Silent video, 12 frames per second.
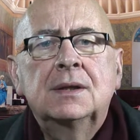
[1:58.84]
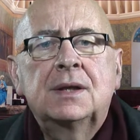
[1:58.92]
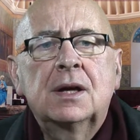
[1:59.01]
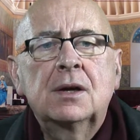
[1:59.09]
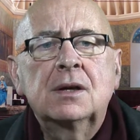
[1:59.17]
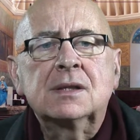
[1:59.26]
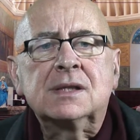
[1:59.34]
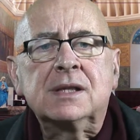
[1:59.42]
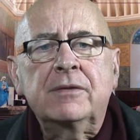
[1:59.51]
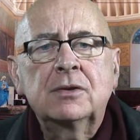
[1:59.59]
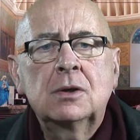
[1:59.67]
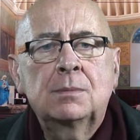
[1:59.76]
There are
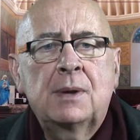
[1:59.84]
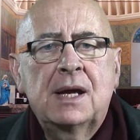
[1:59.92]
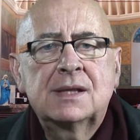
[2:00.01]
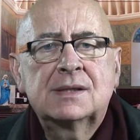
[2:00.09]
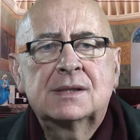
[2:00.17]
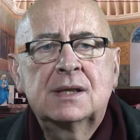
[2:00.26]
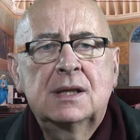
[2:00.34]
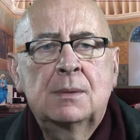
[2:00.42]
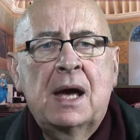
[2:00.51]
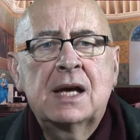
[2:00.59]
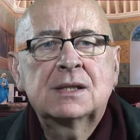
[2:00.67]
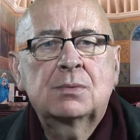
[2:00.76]
several places in the
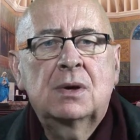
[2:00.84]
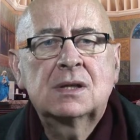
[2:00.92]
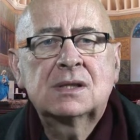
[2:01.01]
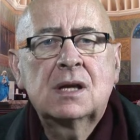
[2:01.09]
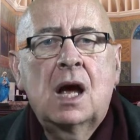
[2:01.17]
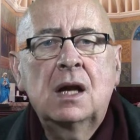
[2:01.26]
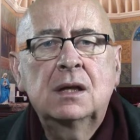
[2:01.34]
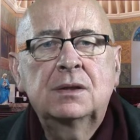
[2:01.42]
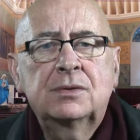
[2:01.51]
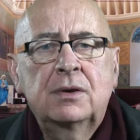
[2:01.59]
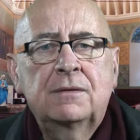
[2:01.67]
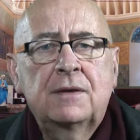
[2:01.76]
Mass where
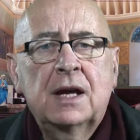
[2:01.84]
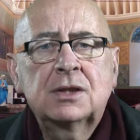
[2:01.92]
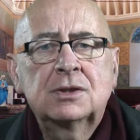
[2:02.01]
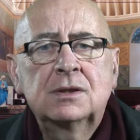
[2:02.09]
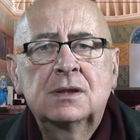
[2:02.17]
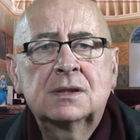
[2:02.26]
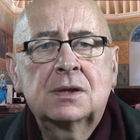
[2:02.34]
silent reflection is